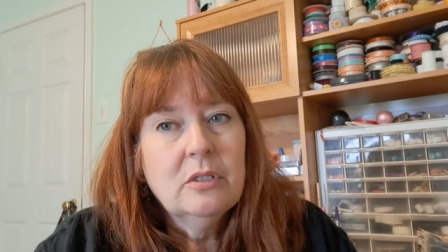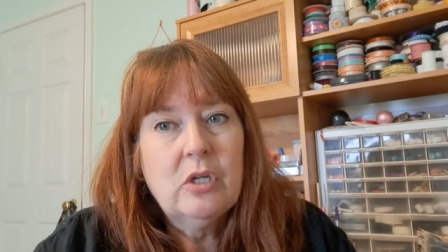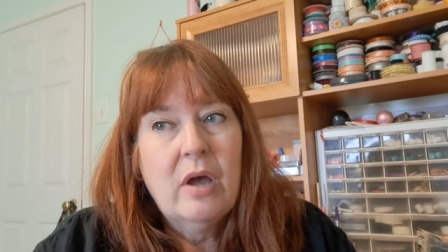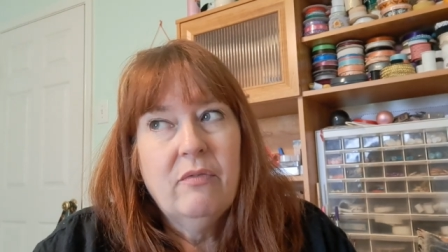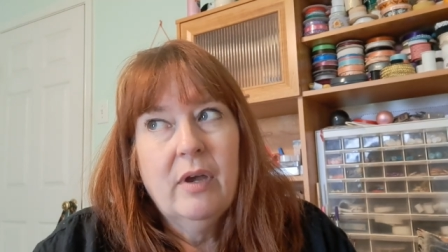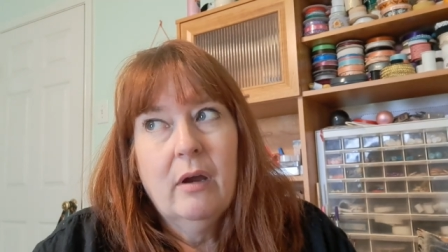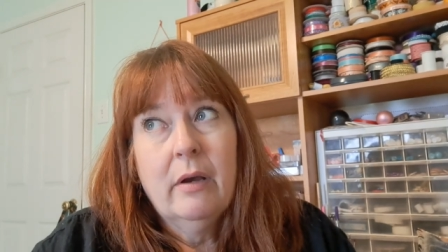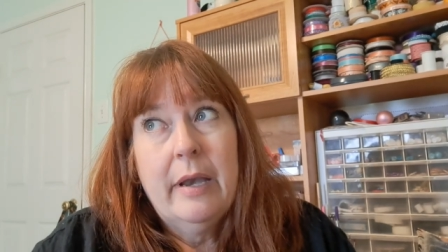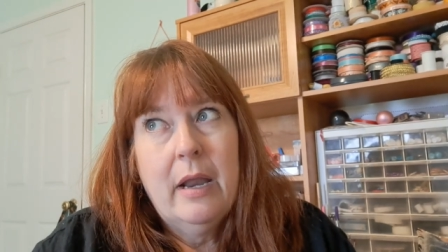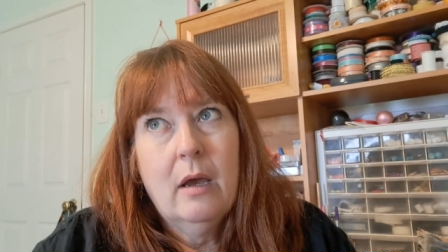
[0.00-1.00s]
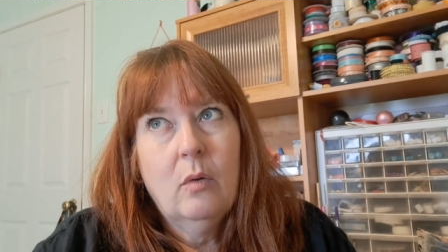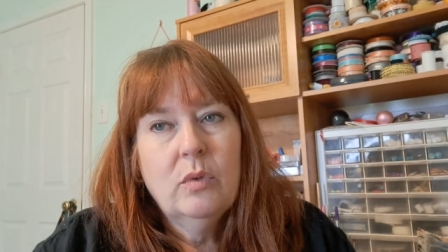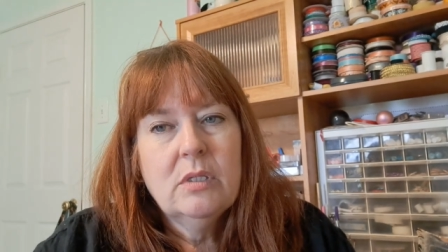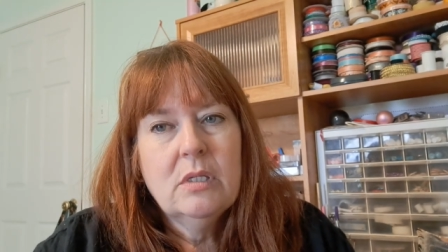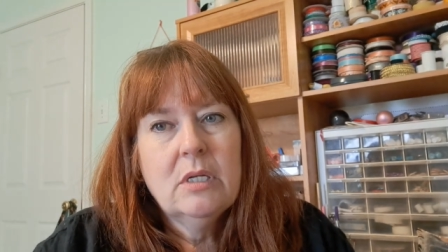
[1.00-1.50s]
so I figured now
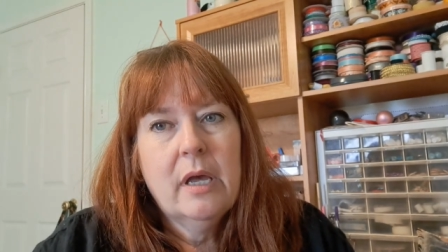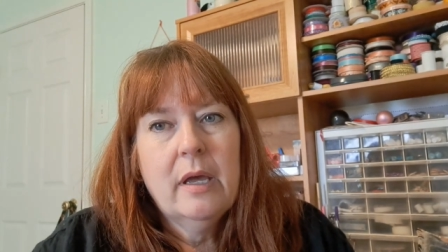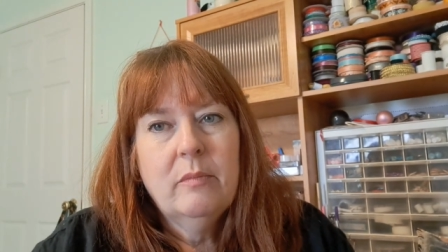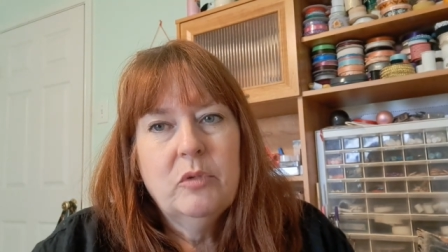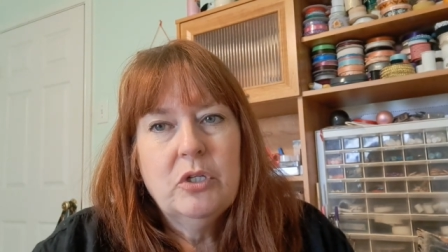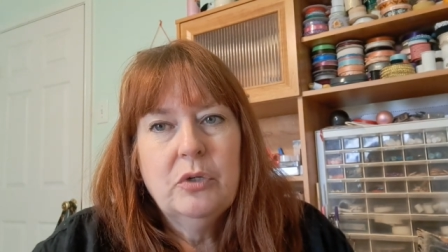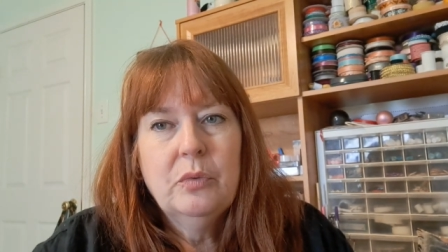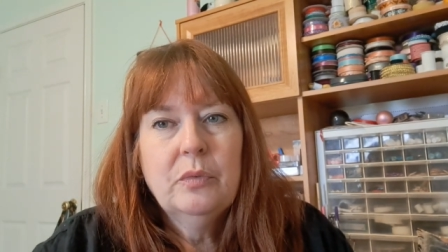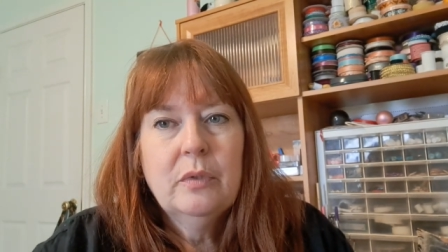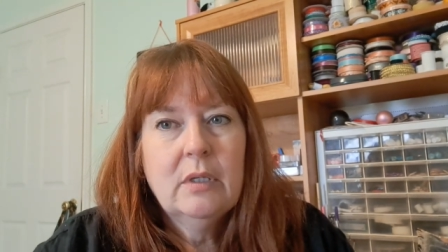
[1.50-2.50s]
was the time to